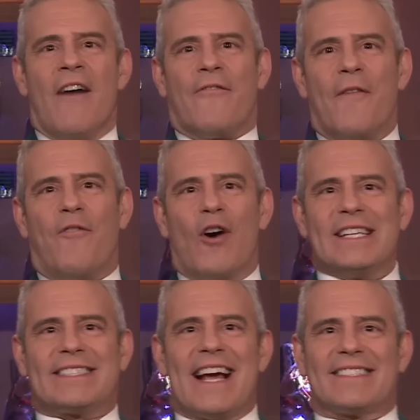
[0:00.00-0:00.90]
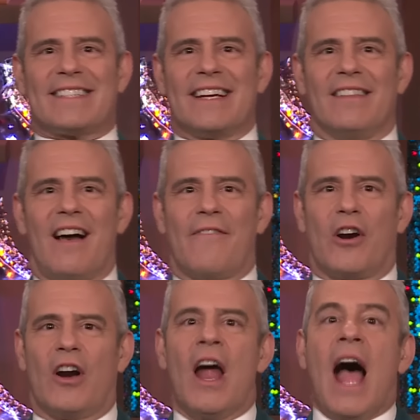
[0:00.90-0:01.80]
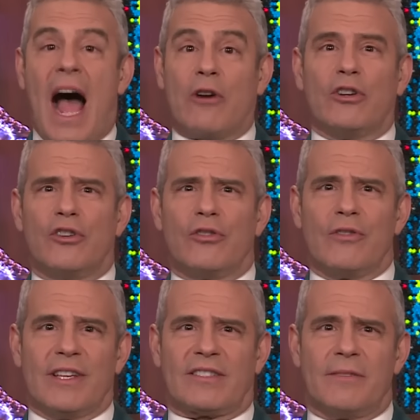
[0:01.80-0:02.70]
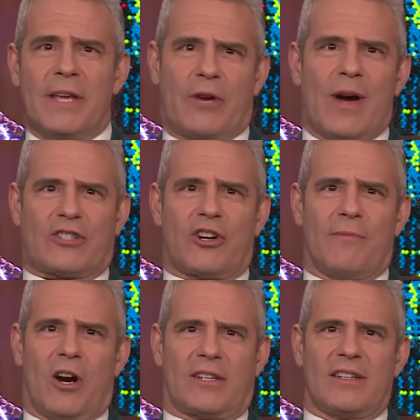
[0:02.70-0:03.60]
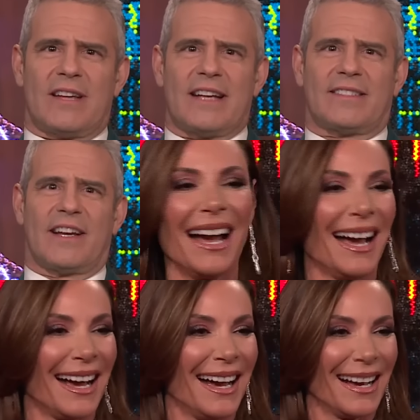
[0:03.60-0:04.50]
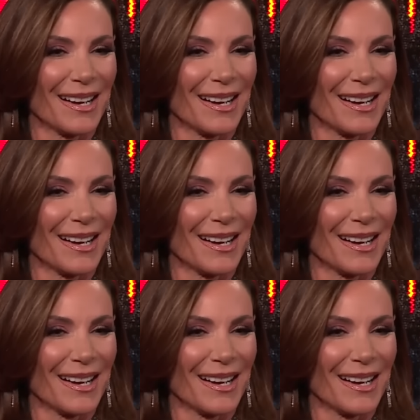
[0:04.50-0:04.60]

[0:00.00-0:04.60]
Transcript: From voice texting a lover, how could you do this to me, question mark, to texting a friend,